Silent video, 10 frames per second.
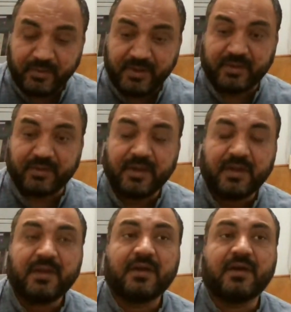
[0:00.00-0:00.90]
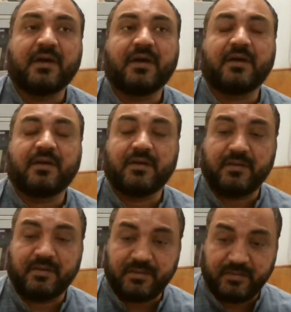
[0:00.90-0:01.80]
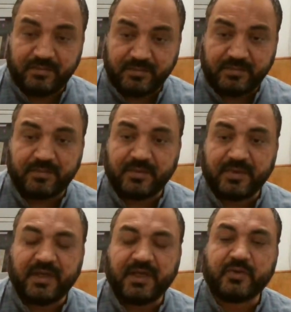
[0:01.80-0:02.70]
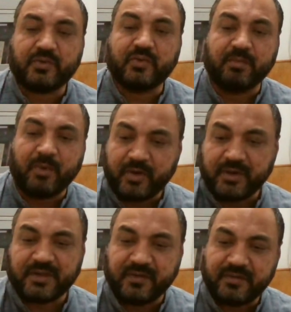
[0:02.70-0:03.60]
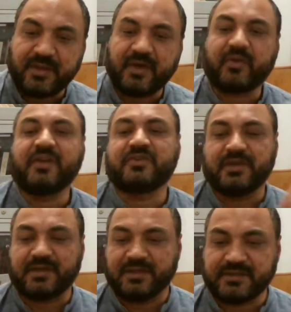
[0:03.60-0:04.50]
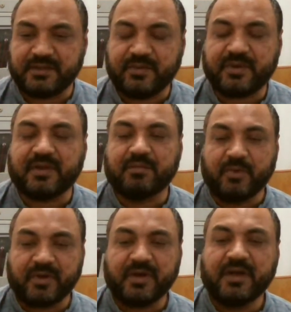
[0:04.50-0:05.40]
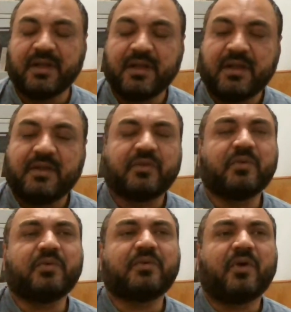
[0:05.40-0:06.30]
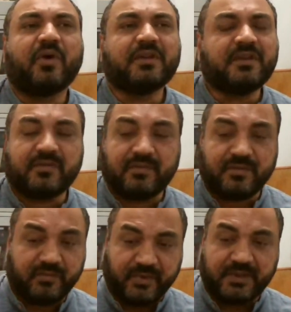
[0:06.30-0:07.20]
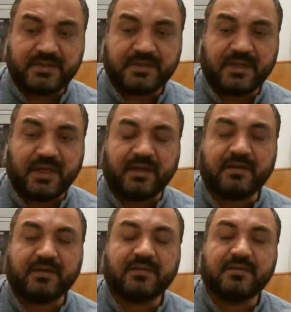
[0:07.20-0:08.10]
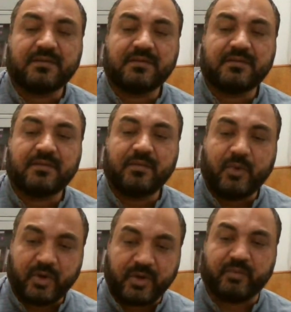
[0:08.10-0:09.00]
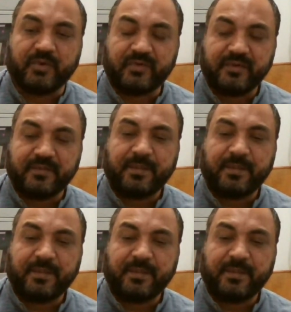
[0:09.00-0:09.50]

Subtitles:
Okay. Uh, Related to the modern things, not ancient culture. Okay, modern. So all these words are modern words.